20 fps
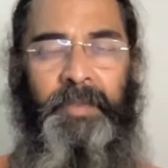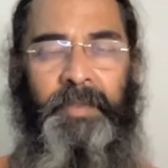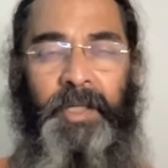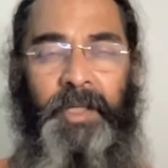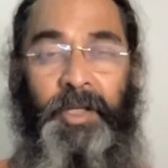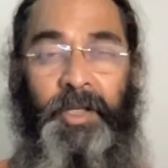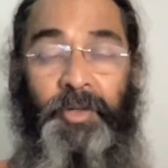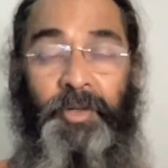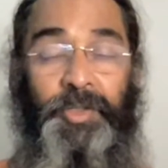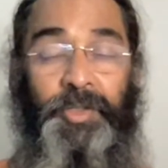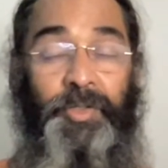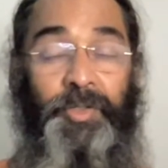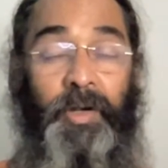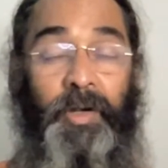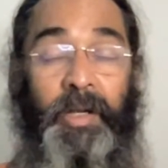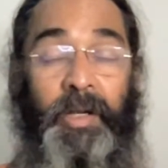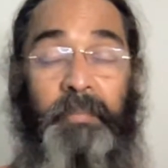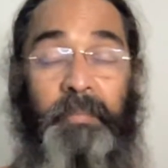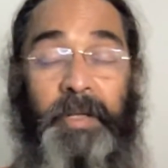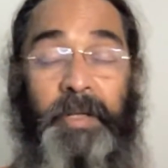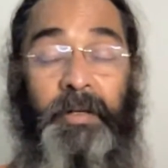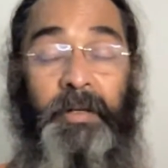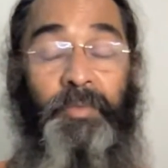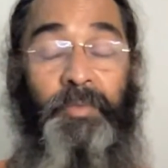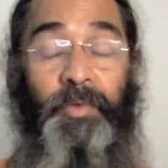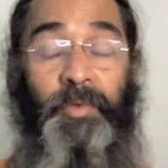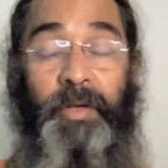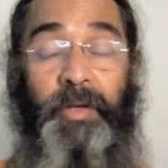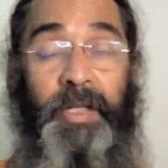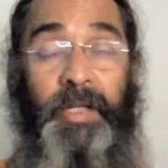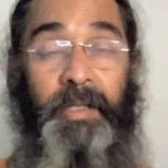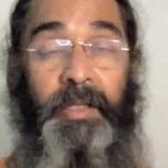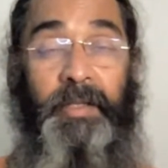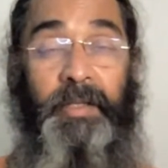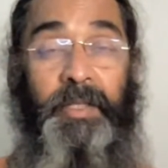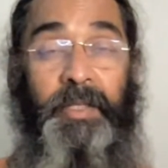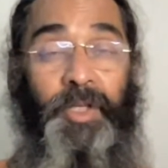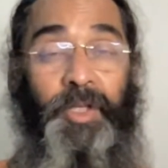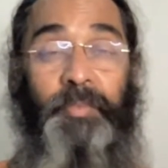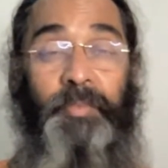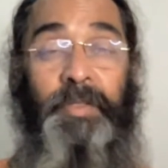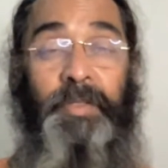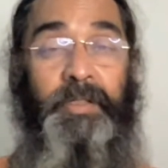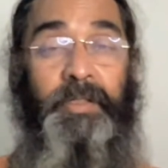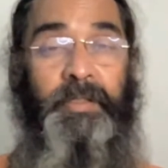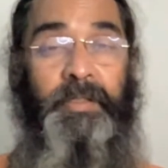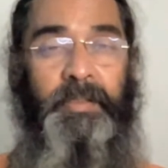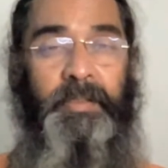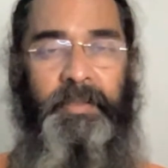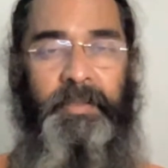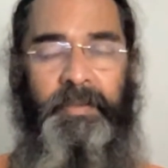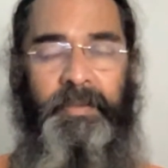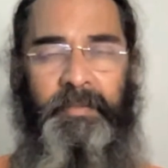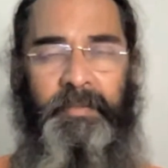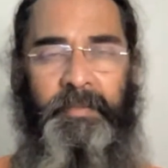It's not limited to only the humans.